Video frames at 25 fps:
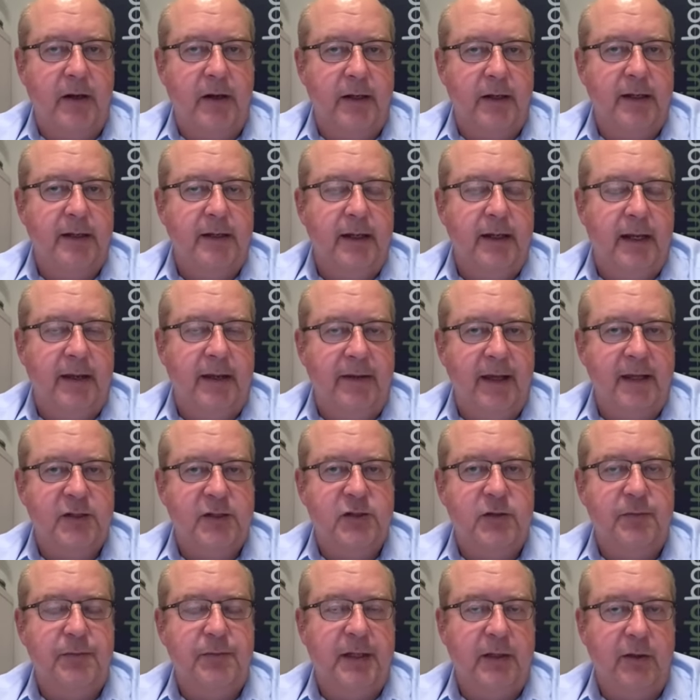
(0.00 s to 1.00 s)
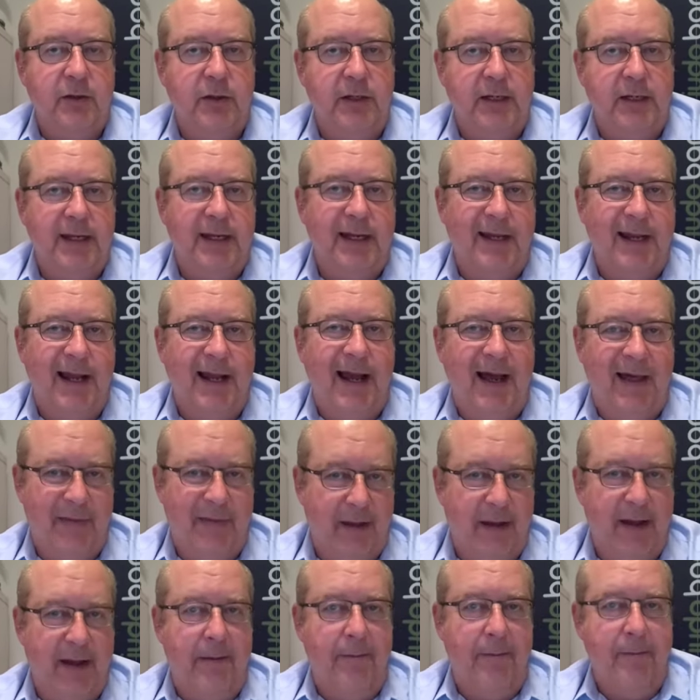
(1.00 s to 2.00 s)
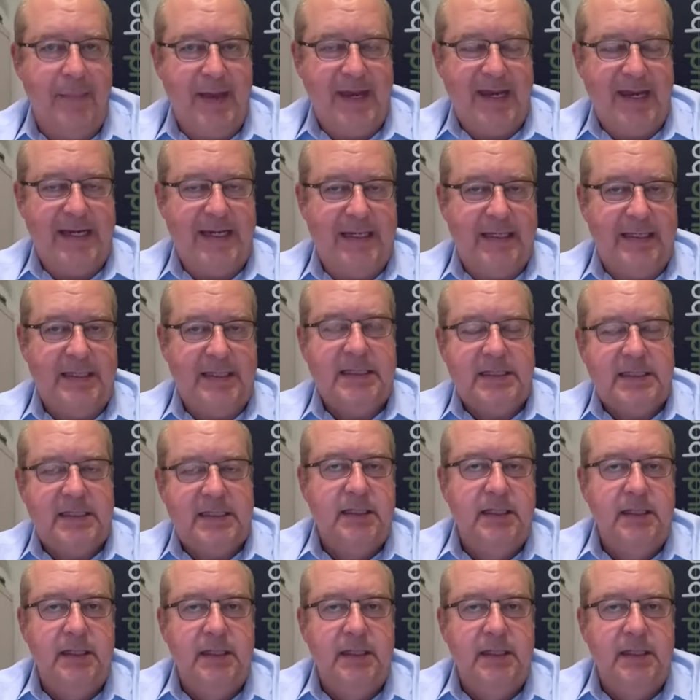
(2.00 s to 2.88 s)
it, and they should be looking at other means,